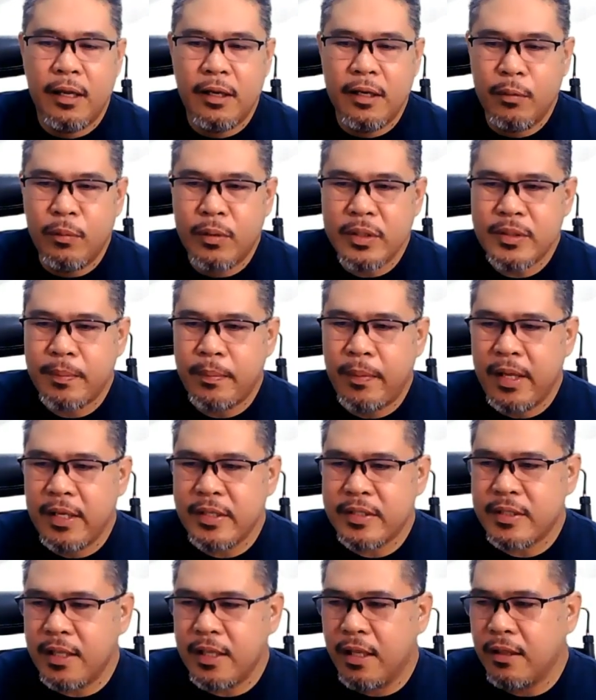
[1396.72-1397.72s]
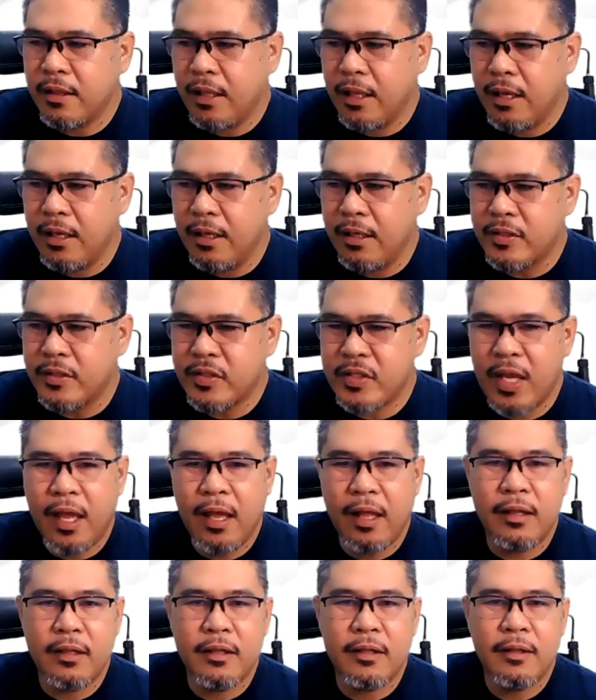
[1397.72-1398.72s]
And he was placed in a
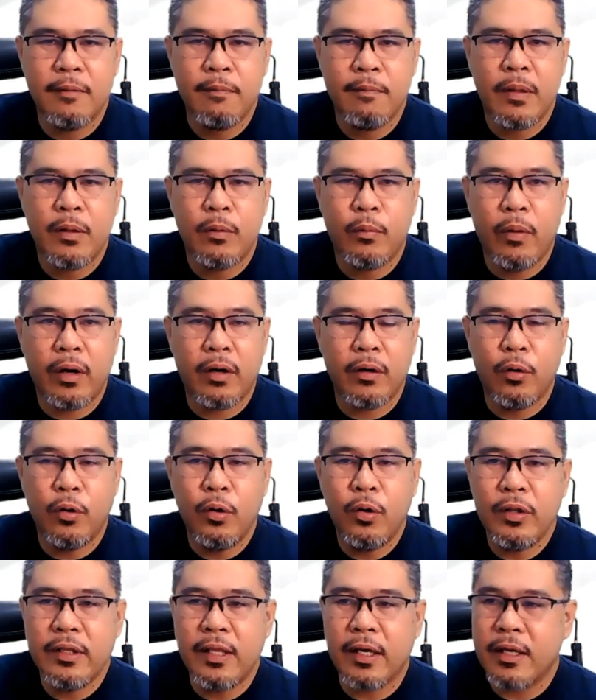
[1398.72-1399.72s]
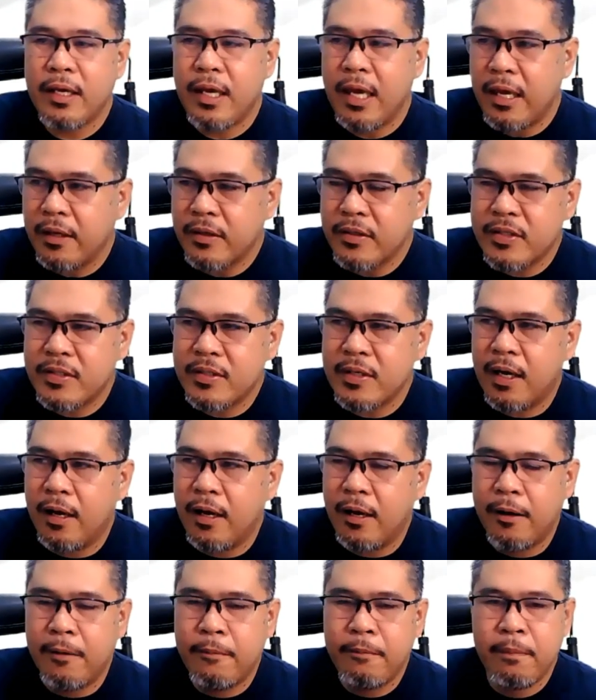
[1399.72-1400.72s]
cell where all the king's
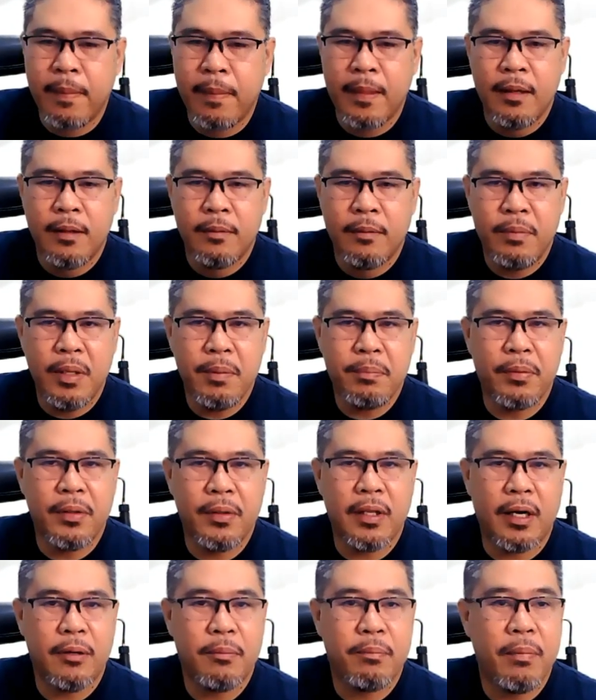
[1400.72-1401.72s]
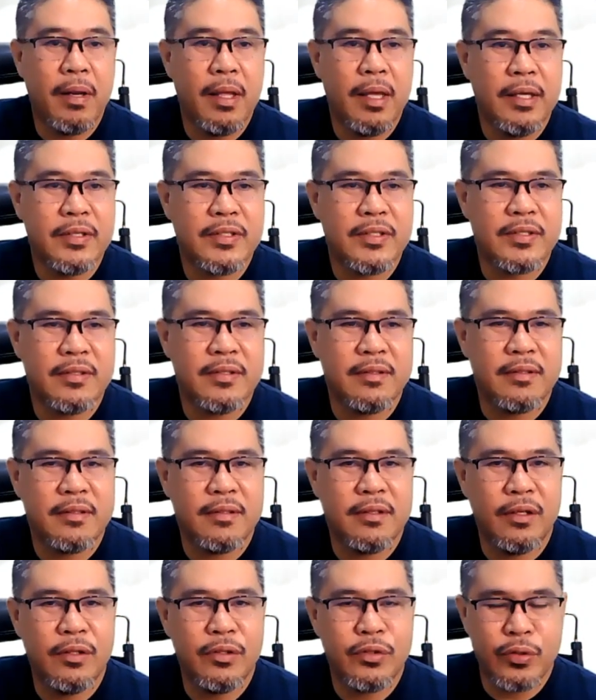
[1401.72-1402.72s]
people are placed.
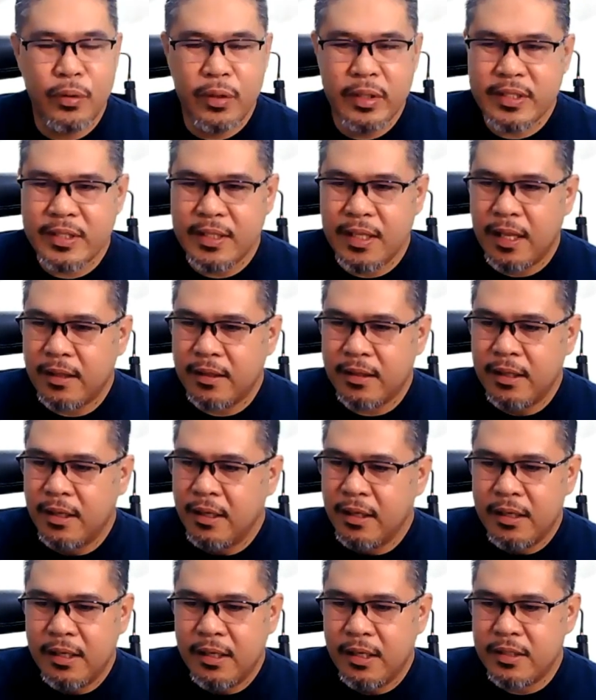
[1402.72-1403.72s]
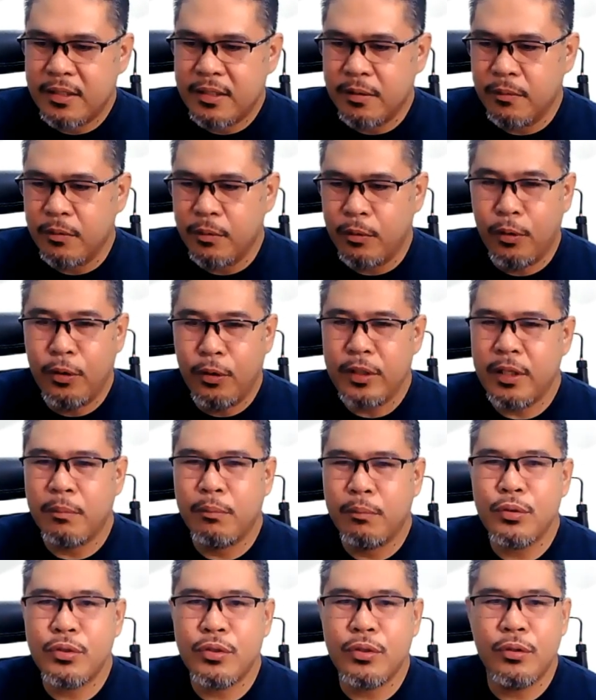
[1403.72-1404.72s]
And so it's all
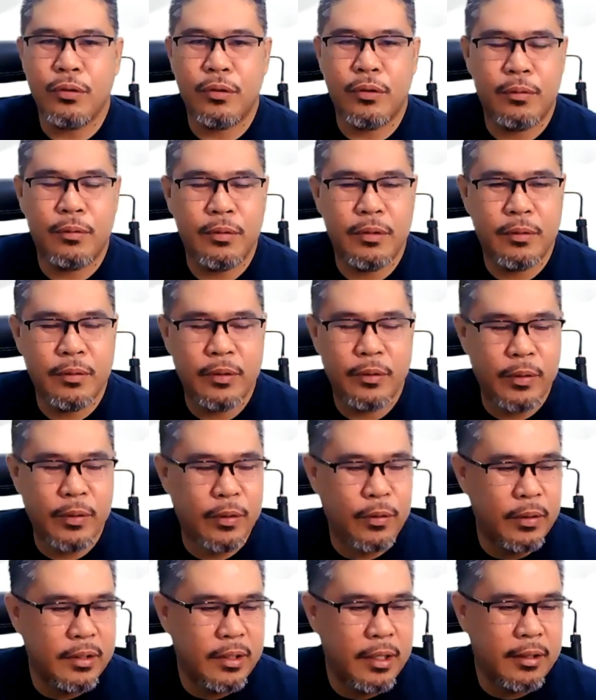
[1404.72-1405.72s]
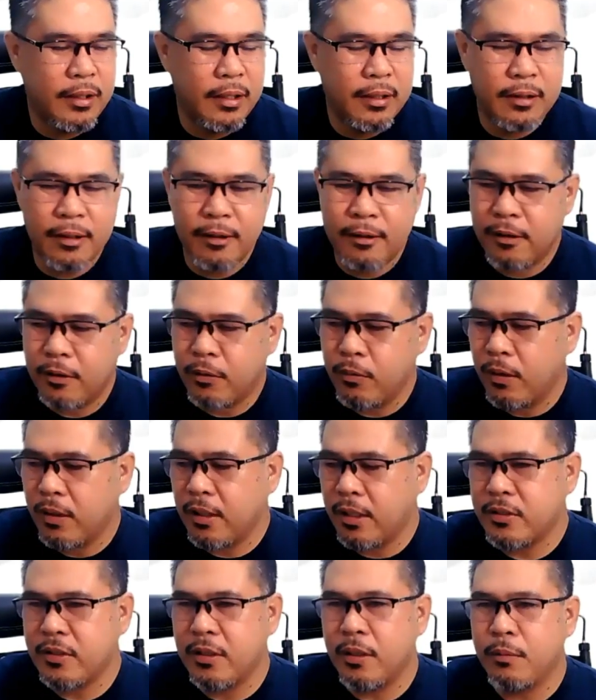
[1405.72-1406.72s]
the busyo. We call that in the
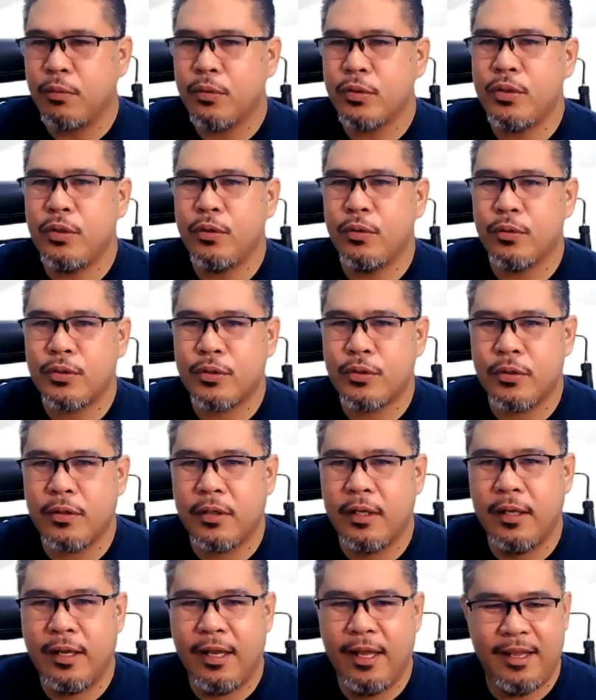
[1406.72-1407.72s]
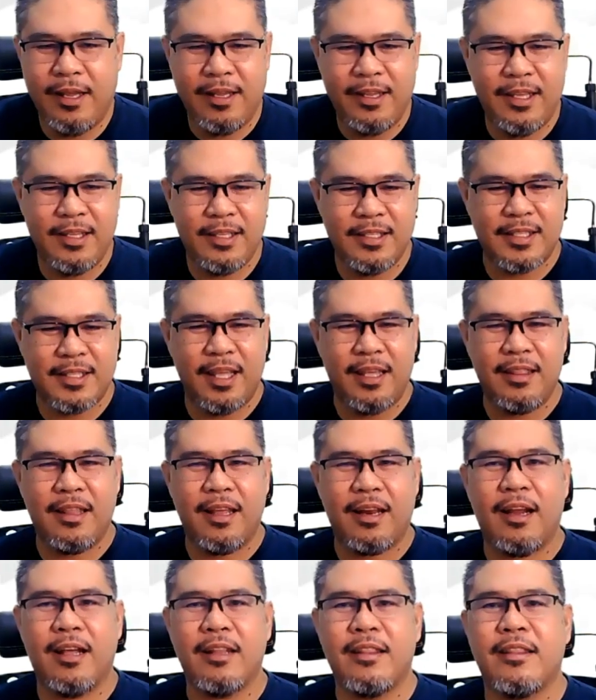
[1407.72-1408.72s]
Kwan as the busyos. He
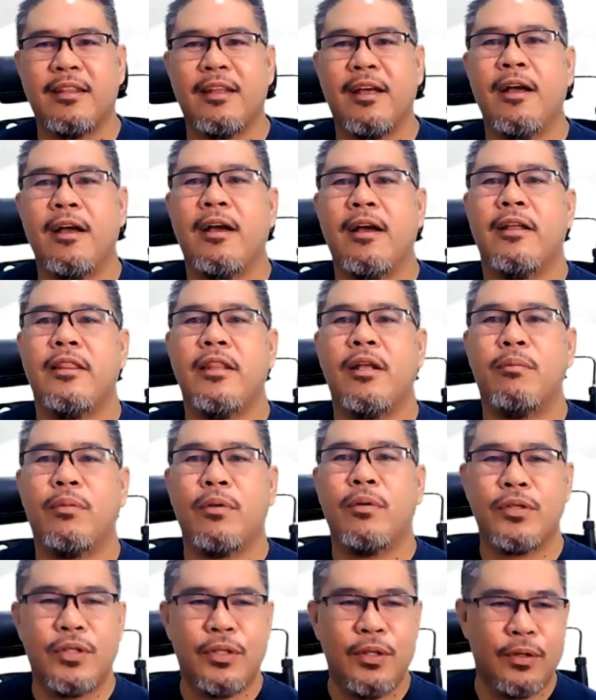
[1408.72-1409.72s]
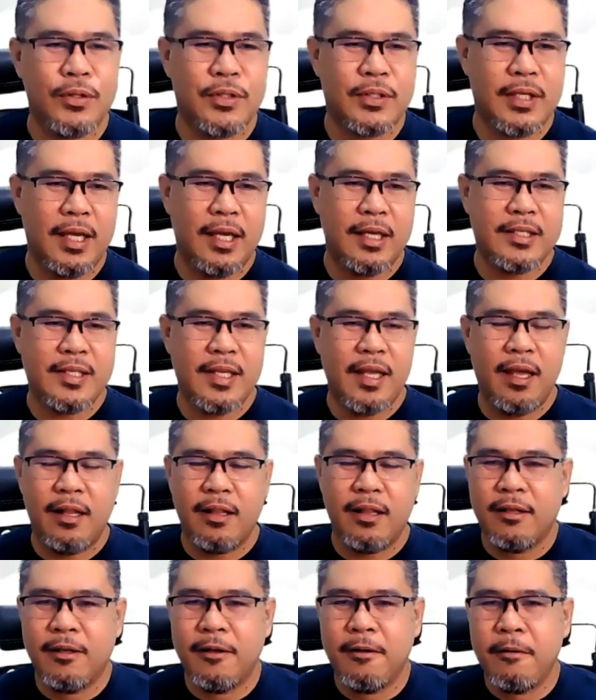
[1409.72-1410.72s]
stayed there at the busyos
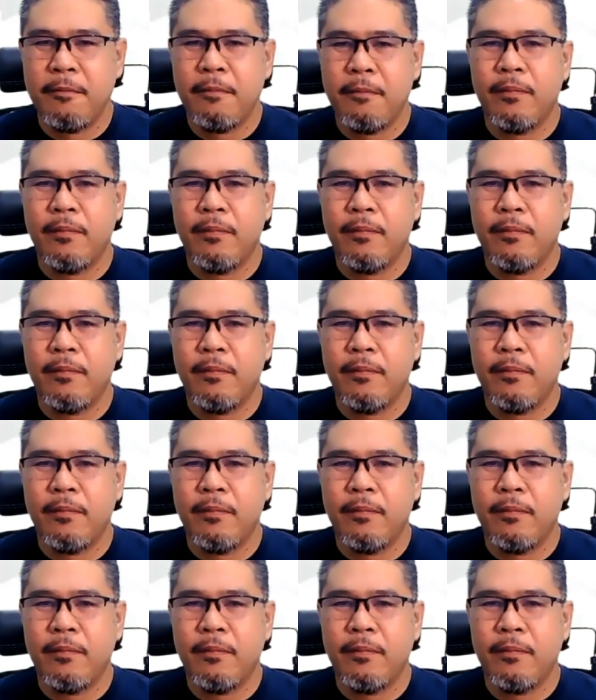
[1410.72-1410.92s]
cell,